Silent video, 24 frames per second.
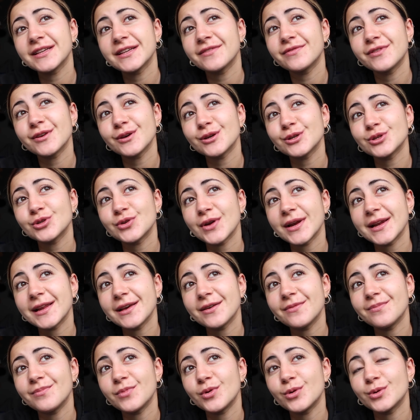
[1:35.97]
if the
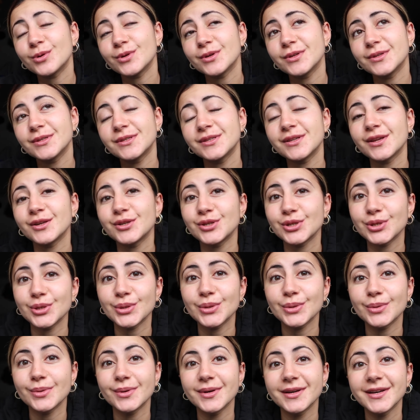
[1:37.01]
Australian borders
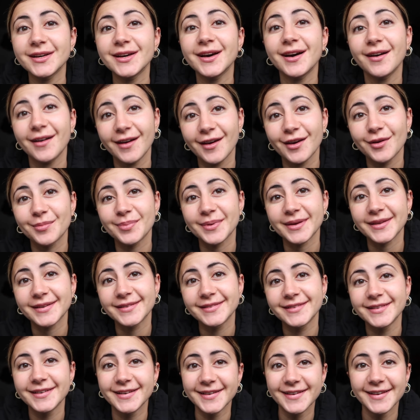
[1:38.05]
do
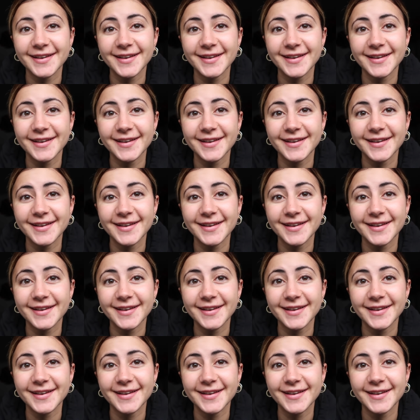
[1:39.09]
open.